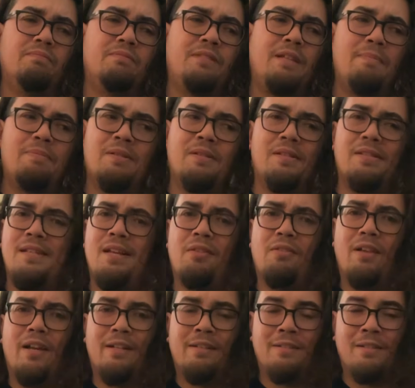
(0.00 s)
Gibson to sound
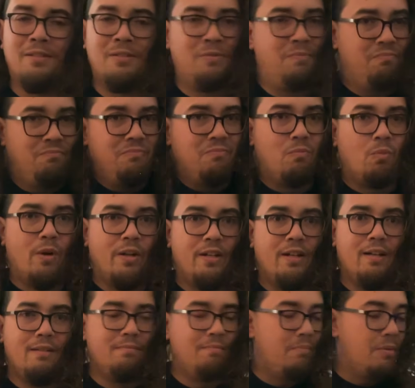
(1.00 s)
like, because why
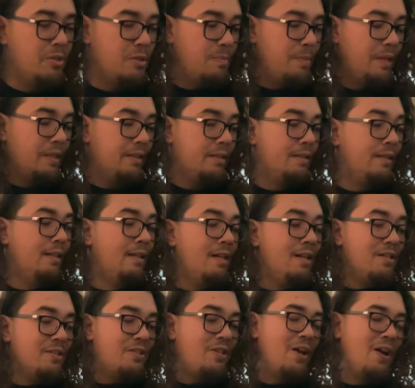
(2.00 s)
not? Burstbucker.
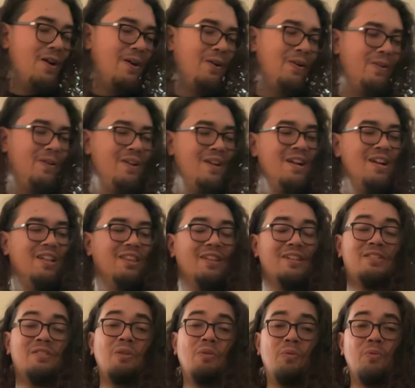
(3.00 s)
So
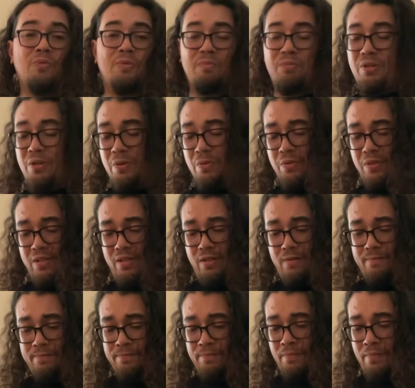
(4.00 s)
let's go through some tones,
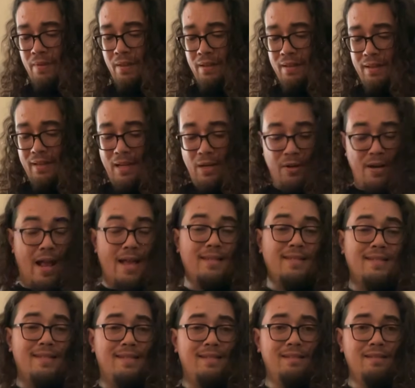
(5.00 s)
though. Hear it as
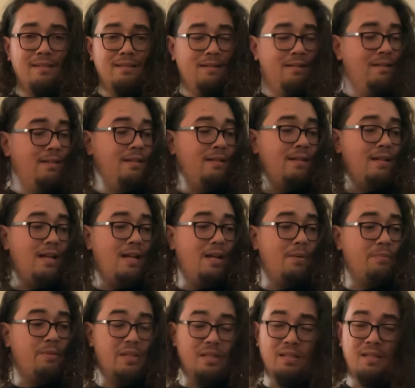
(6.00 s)
is.
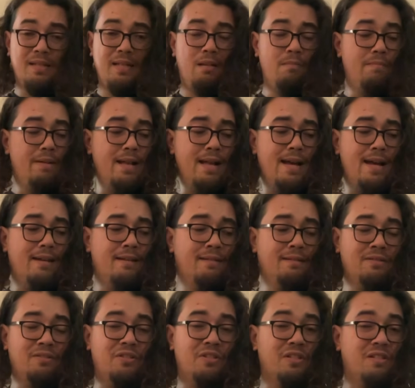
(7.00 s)
Doesn't sound bad.
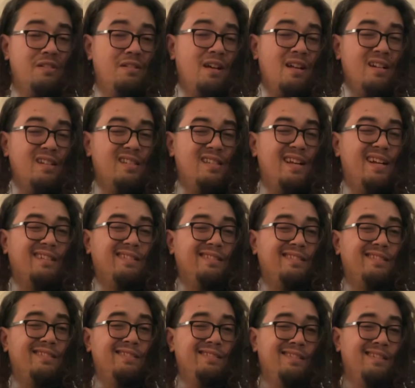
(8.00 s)
It's just not
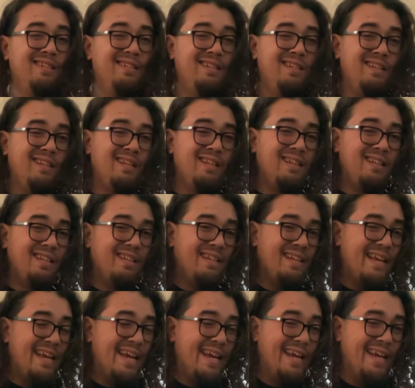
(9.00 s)
exactly
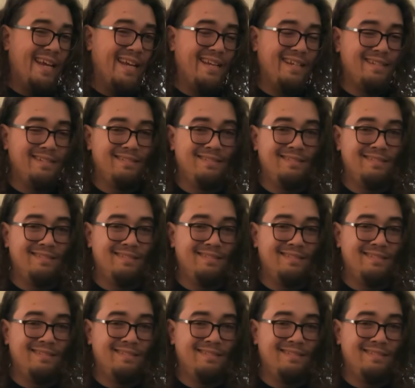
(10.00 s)
a